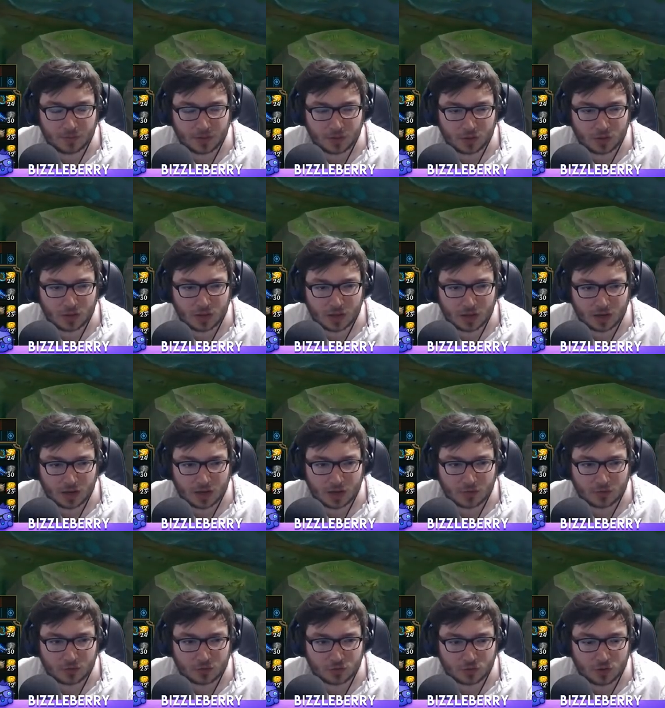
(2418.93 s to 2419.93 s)
think you're gonna
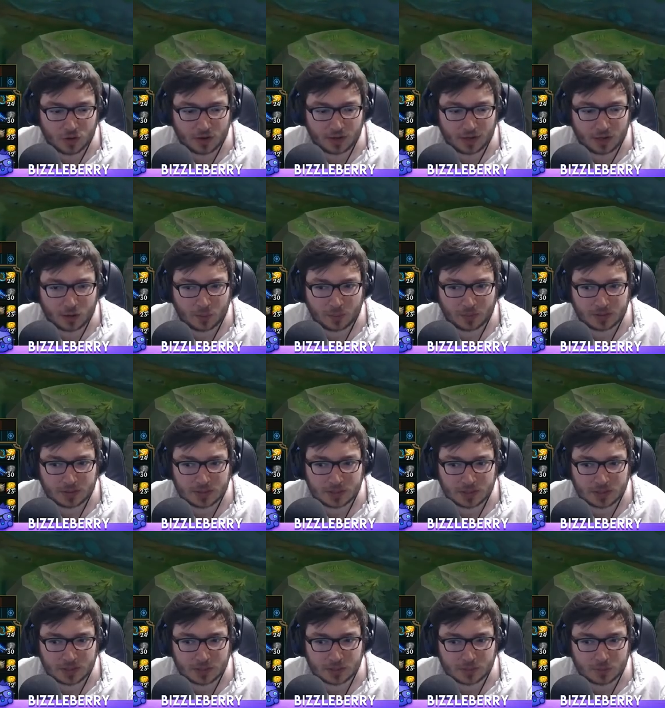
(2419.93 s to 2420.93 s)
have to try and help
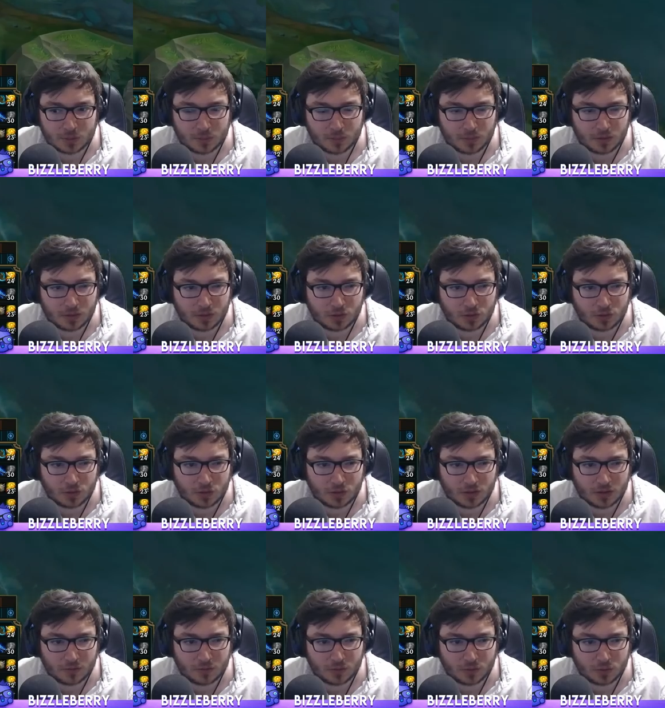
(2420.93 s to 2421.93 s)
assist this Poppy though. You don't
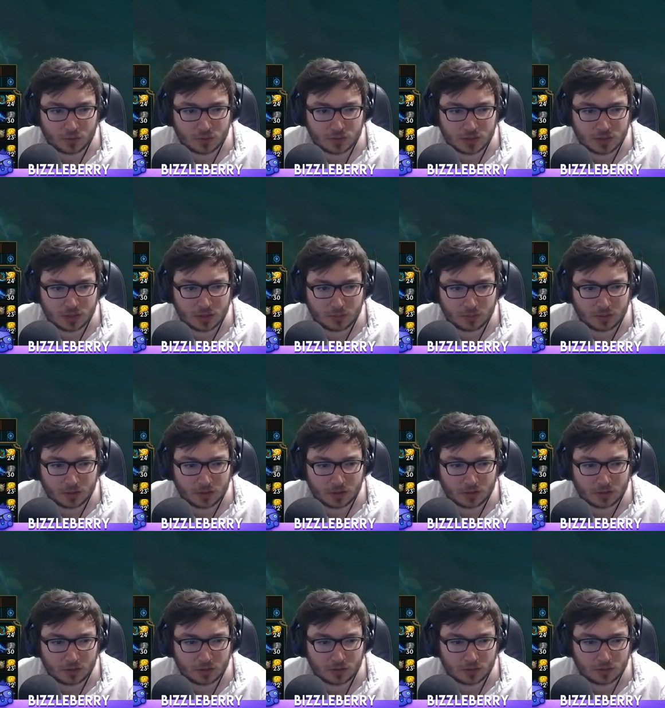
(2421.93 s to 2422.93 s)
have your ulti up
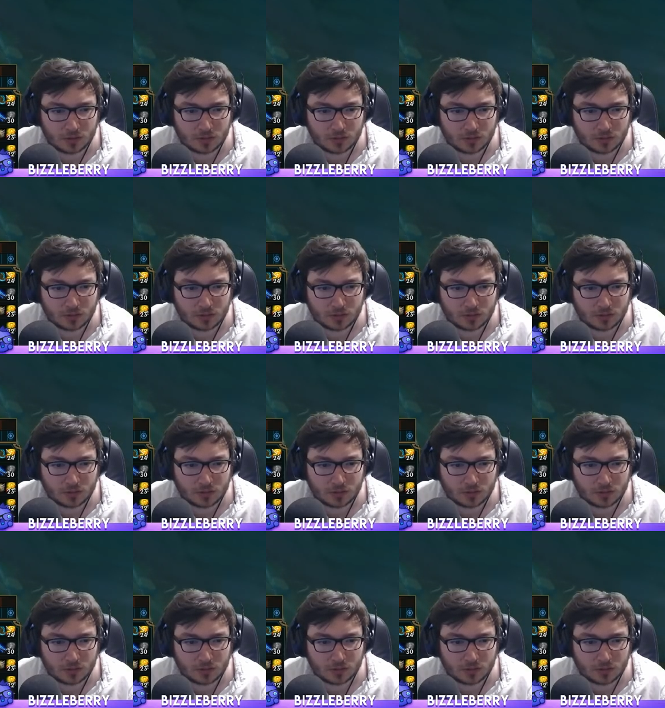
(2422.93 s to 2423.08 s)
here.